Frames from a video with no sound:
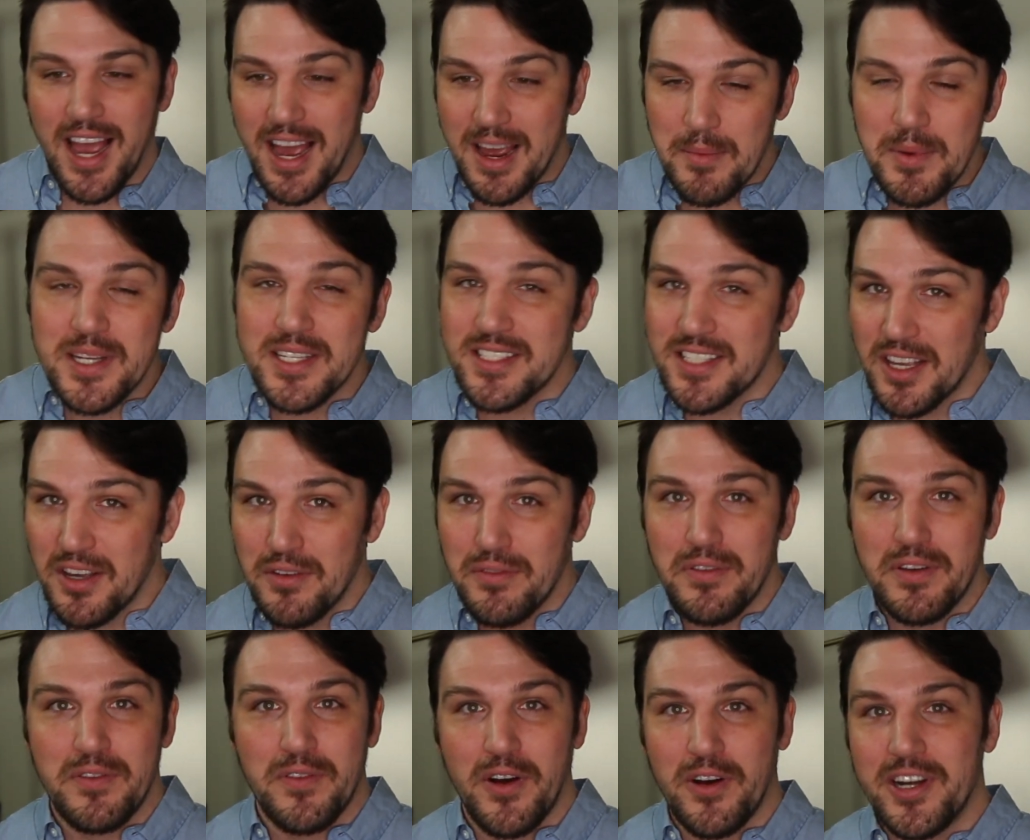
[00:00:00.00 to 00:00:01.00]
I myself
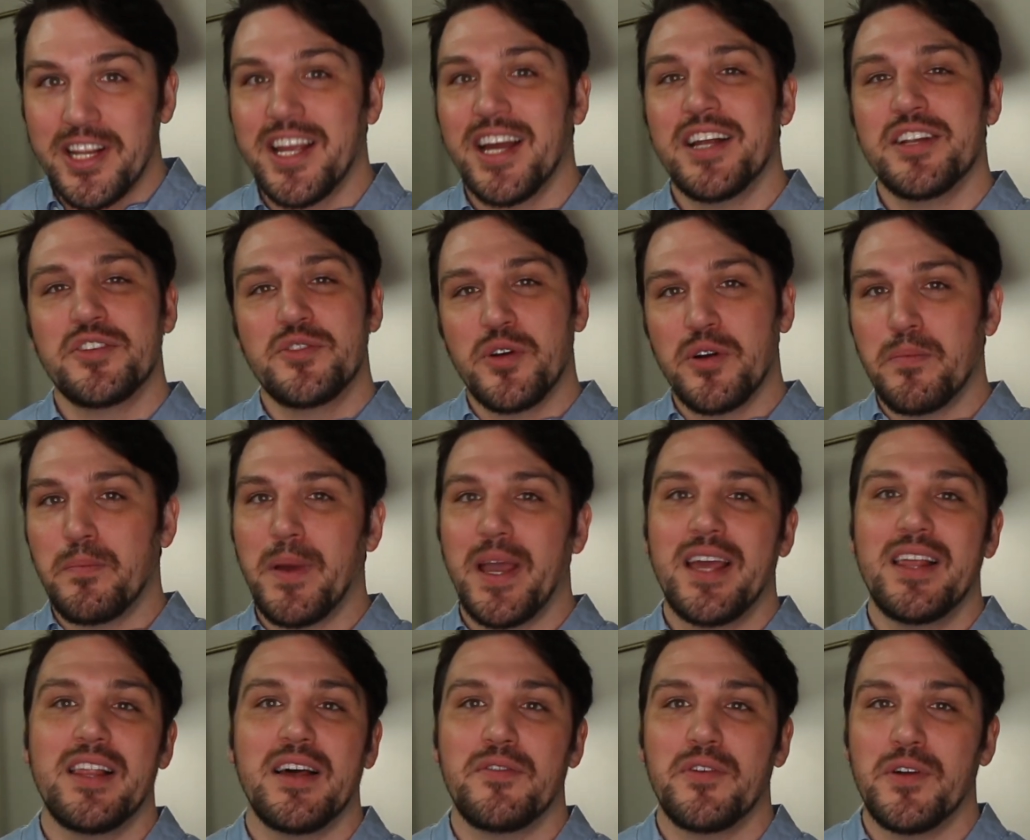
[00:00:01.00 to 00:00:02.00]
have already gotten to a
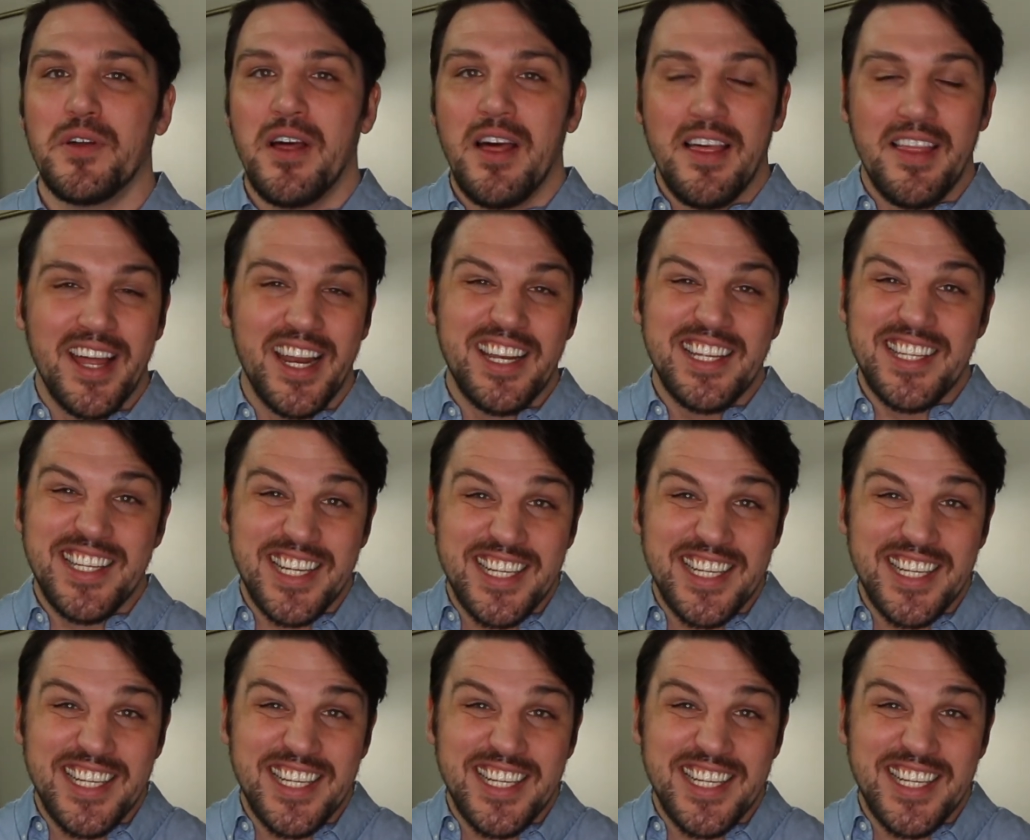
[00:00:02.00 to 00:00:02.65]
pay level that has